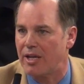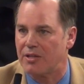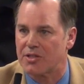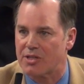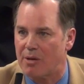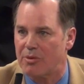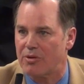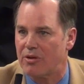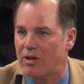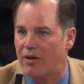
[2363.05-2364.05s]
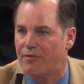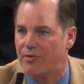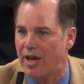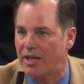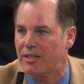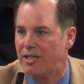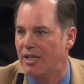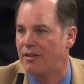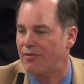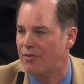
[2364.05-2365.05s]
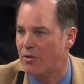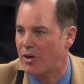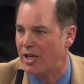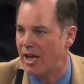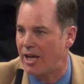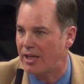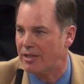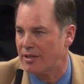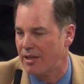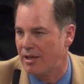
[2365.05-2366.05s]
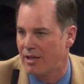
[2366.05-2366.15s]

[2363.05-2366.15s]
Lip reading: in summer of 1948,